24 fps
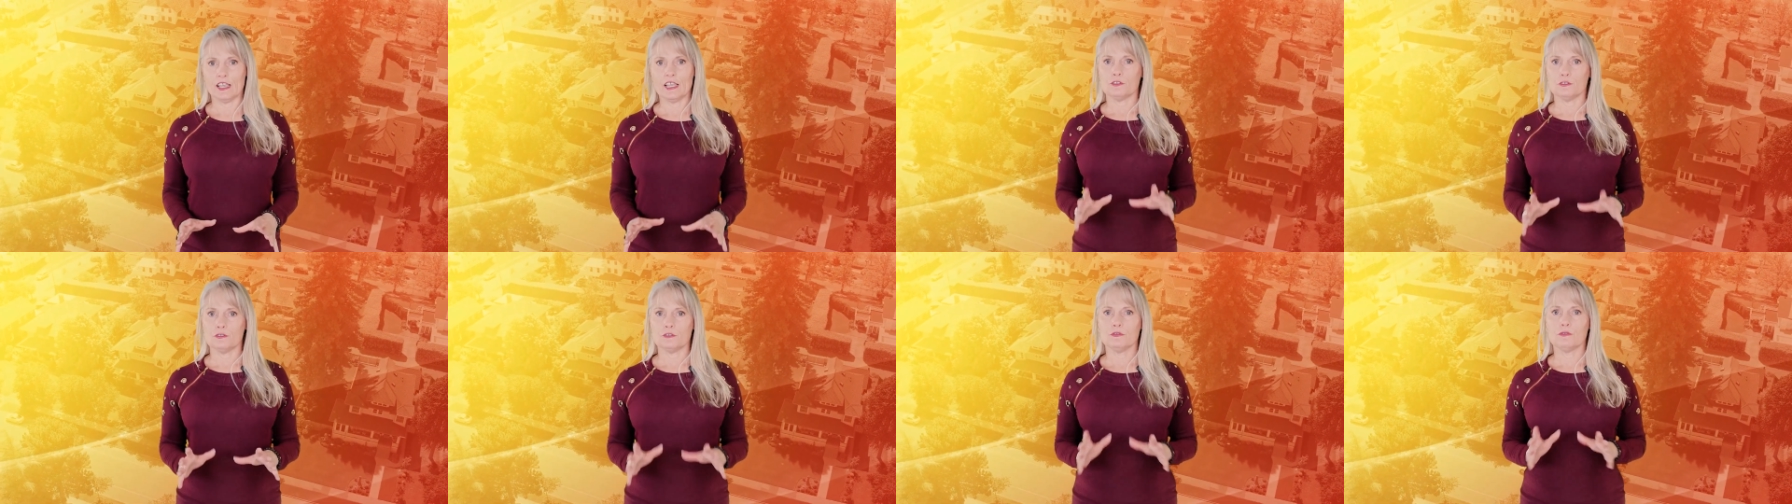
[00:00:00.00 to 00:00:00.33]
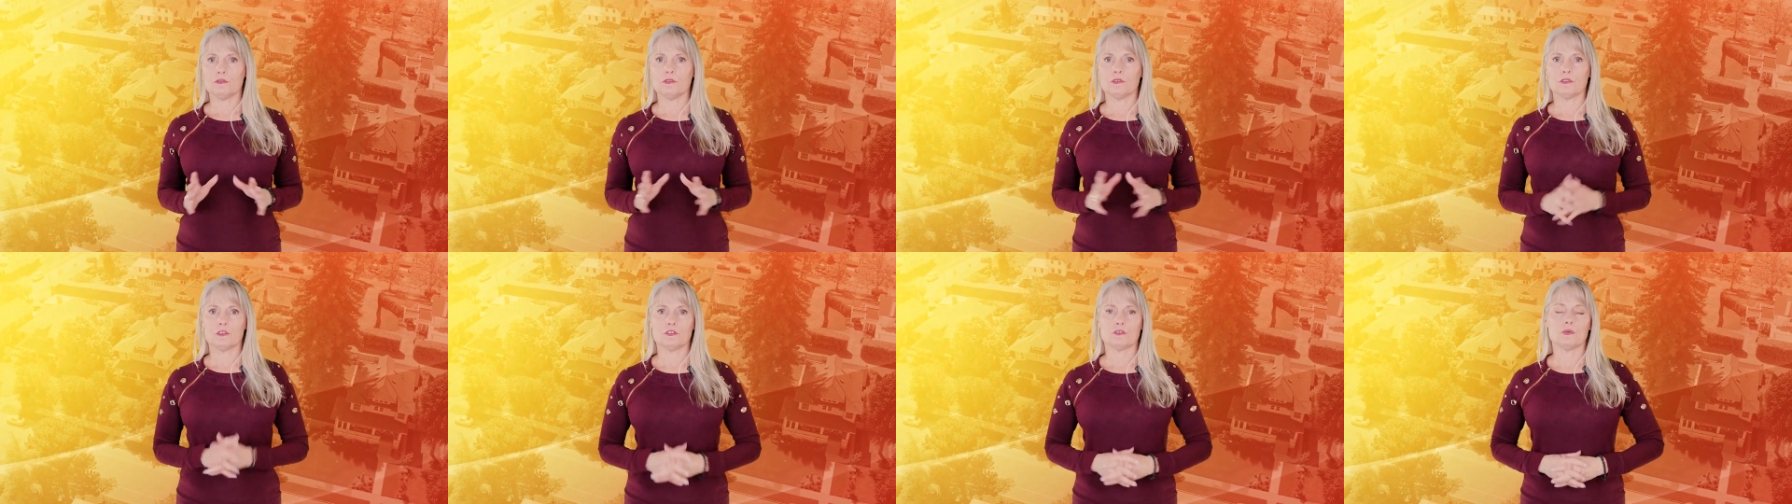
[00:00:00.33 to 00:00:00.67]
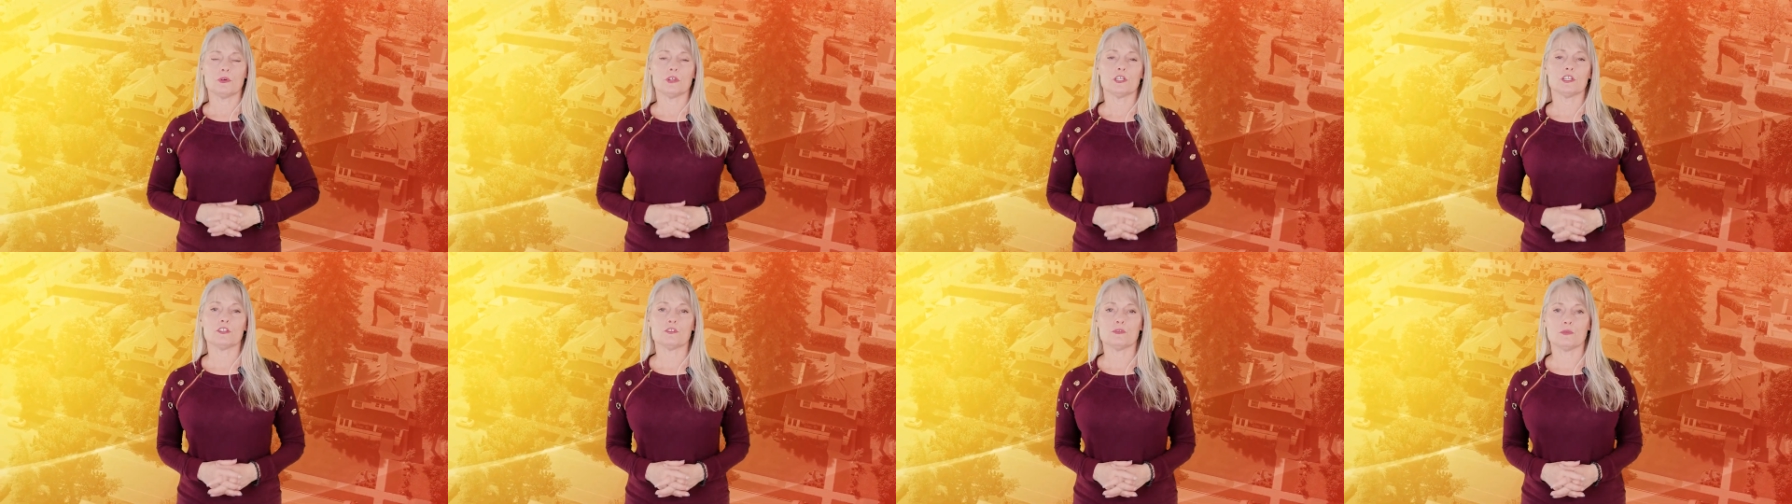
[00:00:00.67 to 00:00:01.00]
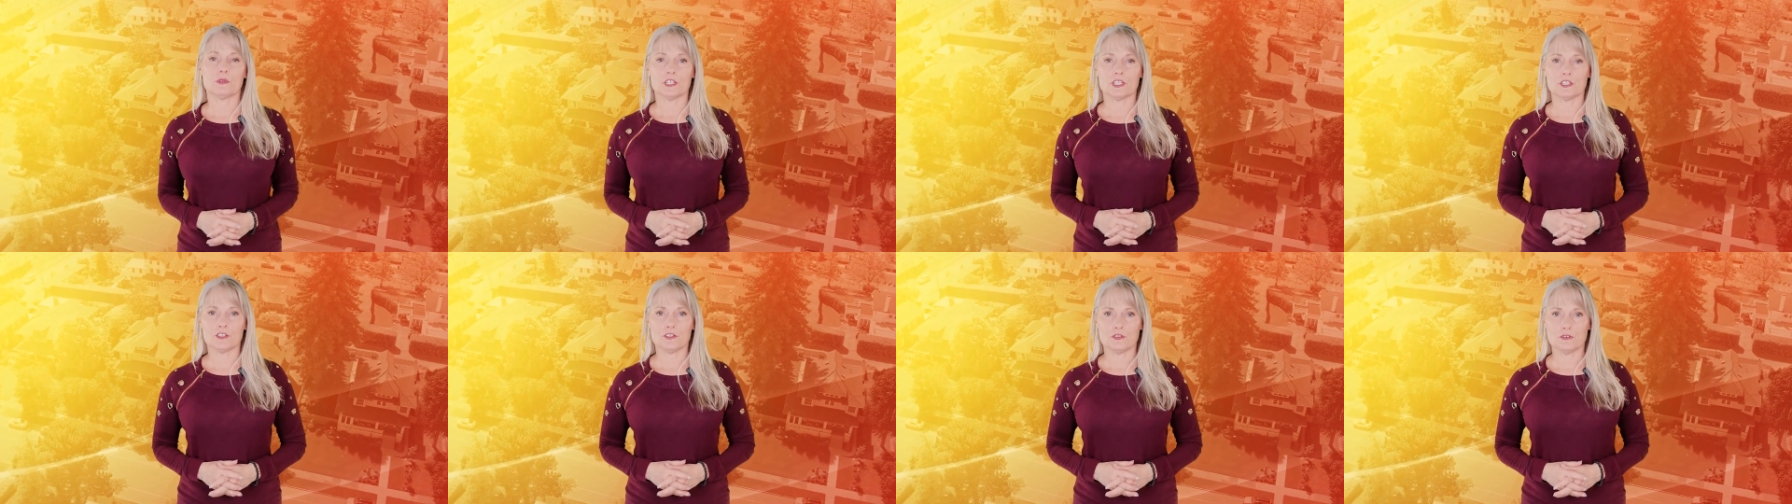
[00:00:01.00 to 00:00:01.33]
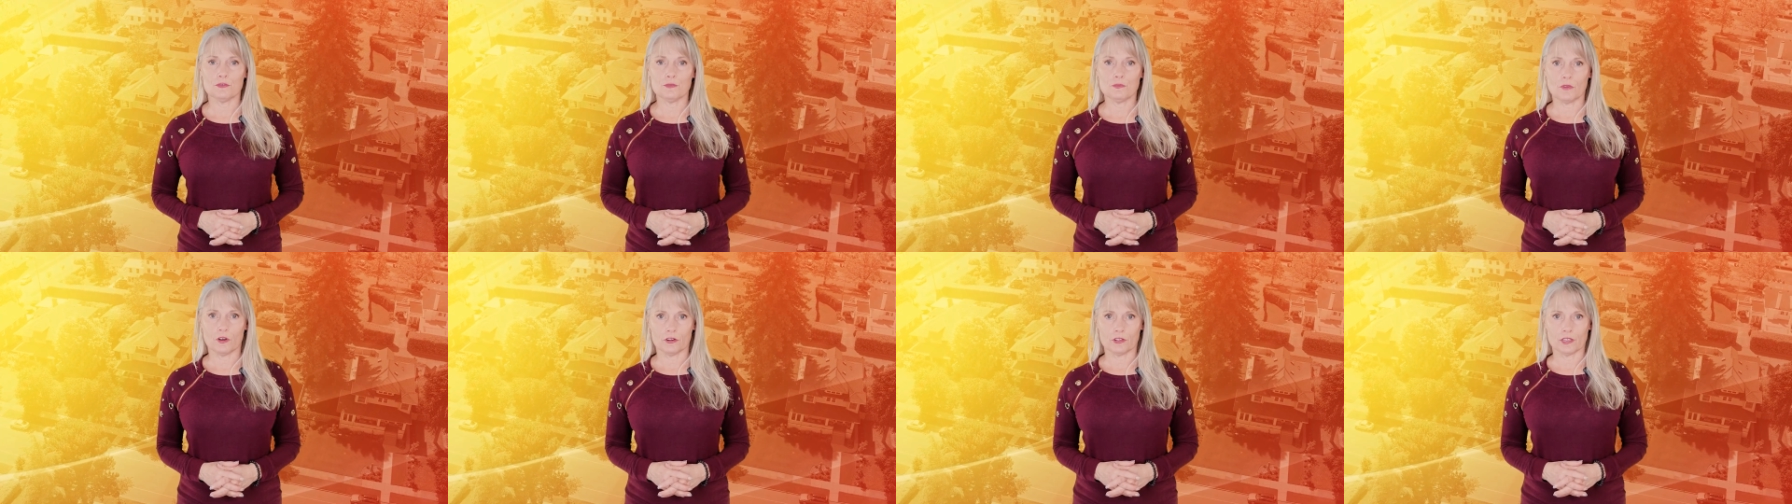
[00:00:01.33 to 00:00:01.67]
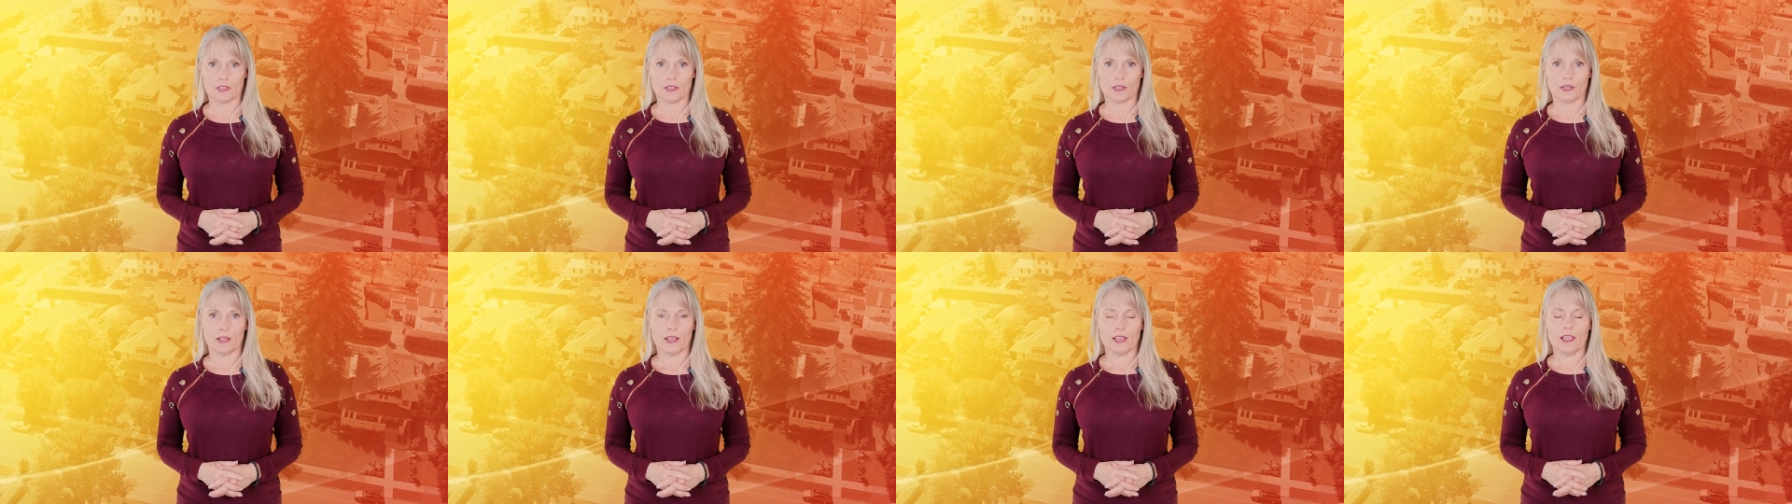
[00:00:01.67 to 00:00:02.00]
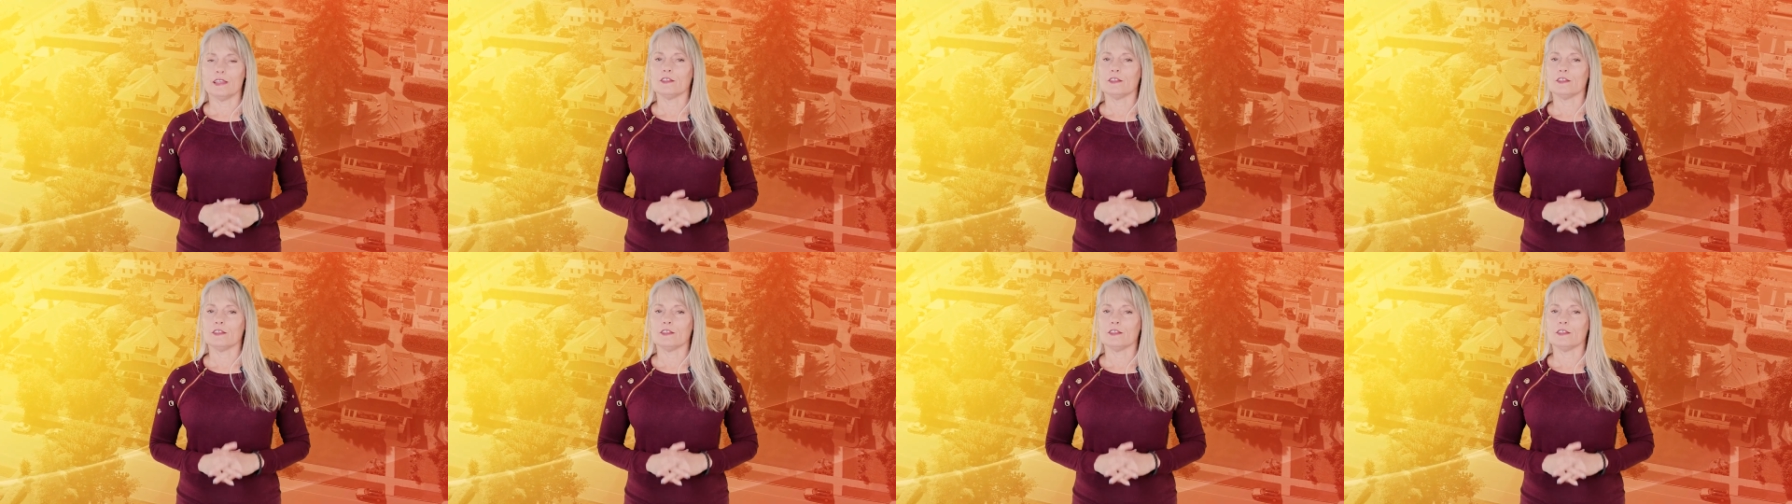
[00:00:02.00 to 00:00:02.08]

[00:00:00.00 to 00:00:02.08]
to the 2020 2022 market,